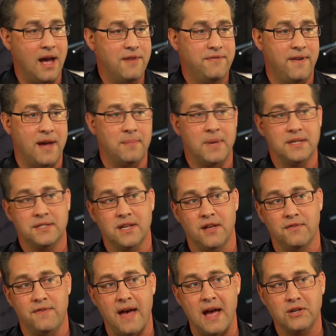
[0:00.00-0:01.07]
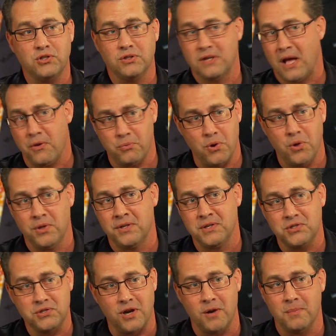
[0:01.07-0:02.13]
I find myself actually, I'll roll
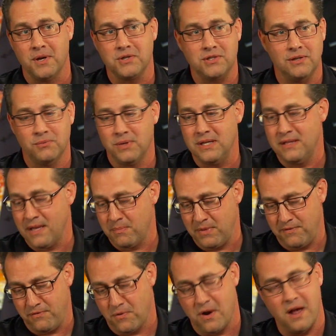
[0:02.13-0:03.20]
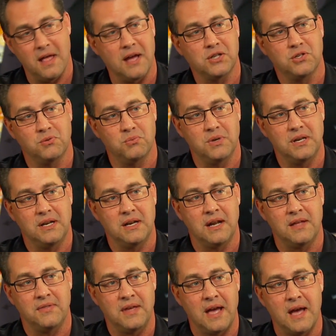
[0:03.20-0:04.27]
into Starbucks and read them before I'll actually read it
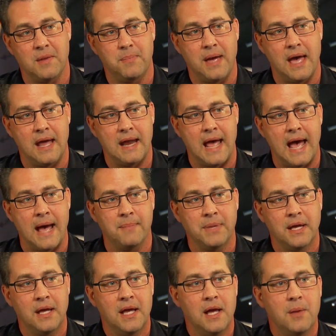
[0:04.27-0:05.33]
on the iPad app. Okay.